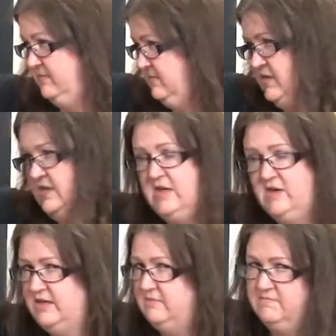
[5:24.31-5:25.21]
you could hear
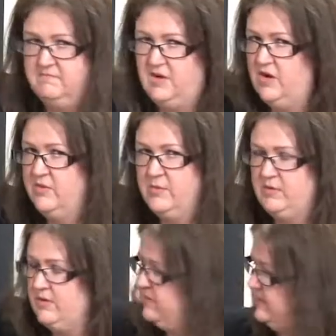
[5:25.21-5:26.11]
it all the way
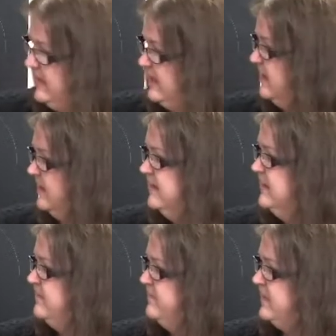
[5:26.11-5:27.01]
around the L,
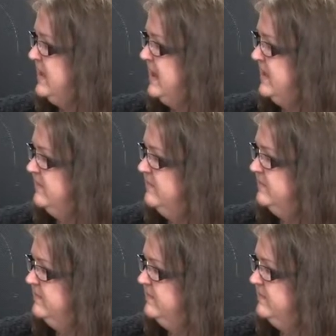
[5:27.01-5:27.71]
and